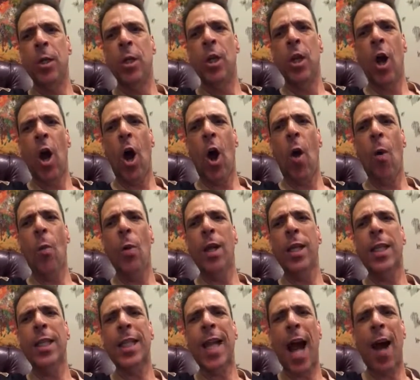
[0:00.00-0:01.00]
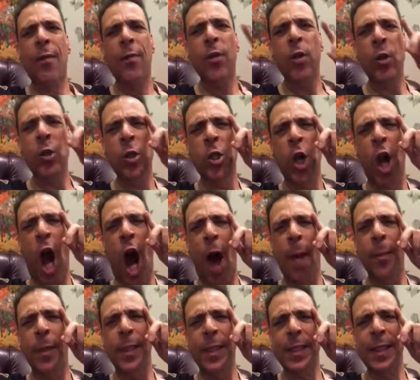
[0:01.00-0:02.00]
You know, we just have to use
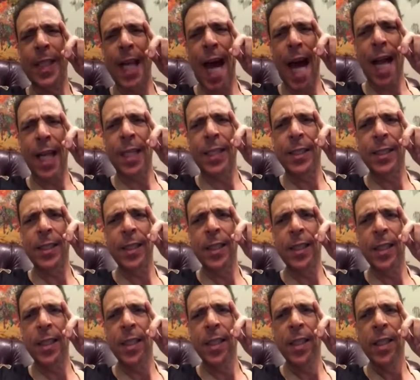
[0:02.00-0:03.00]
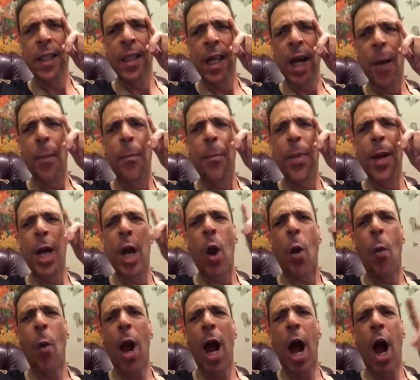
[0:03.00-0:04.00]
common sense, be
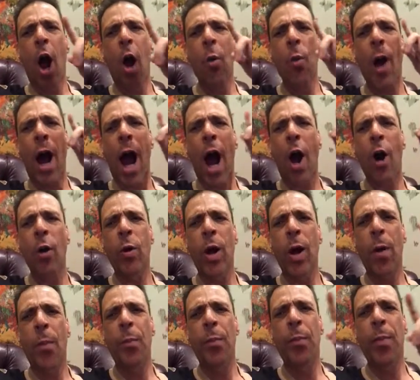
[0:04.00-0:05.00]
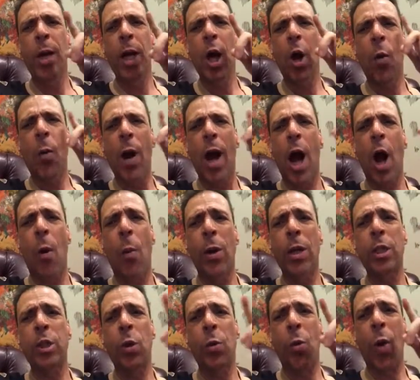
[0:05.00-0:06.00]
aware
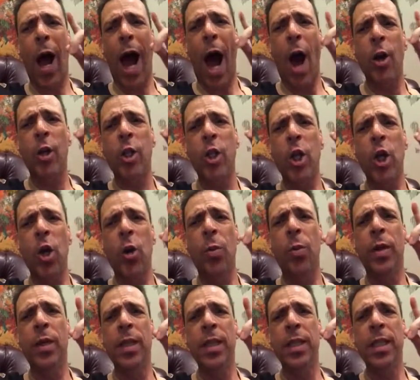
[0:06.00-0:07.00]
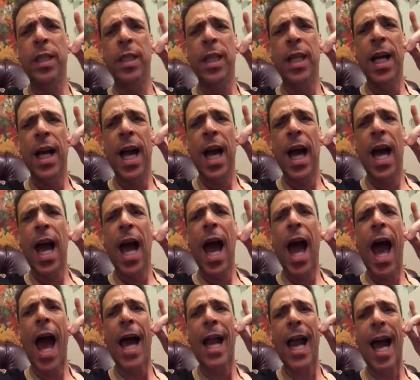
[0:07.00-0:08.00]
what's around you,
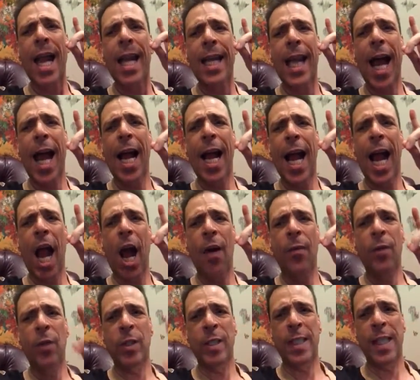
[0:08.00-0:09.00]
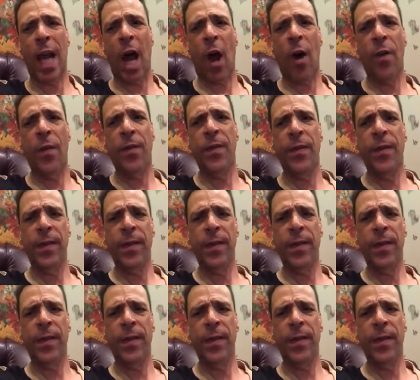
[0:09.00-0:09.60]
and take care of yourself.